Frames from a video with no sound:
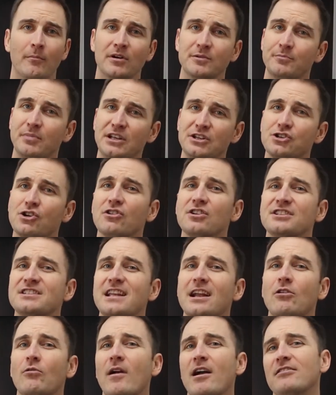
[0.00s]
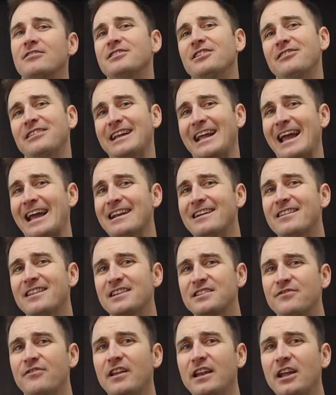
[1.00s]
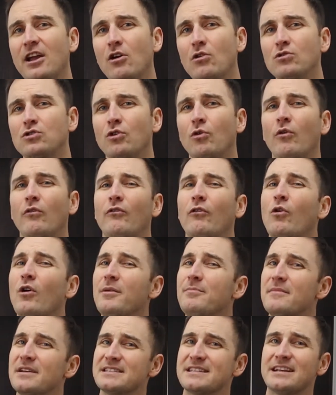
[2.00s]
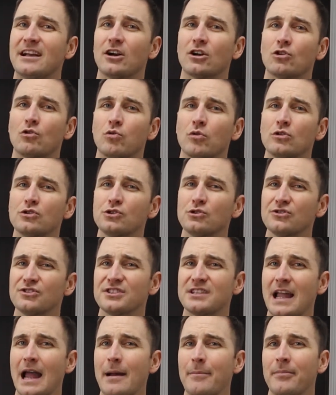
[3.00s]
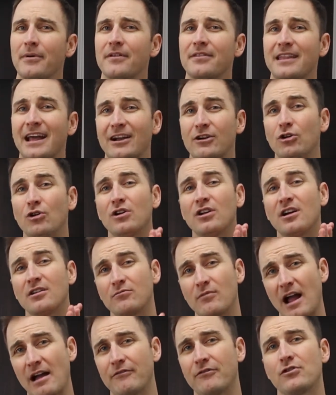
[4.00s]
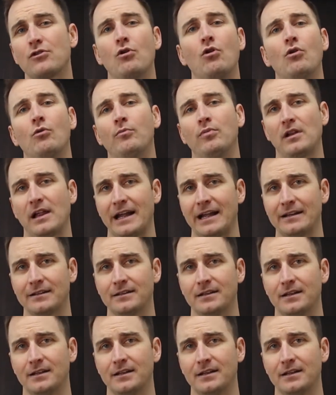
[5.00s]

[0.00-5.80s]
But be sure to stick around until the end of this video to avoid missing a crucial step that could unravel the whole plan.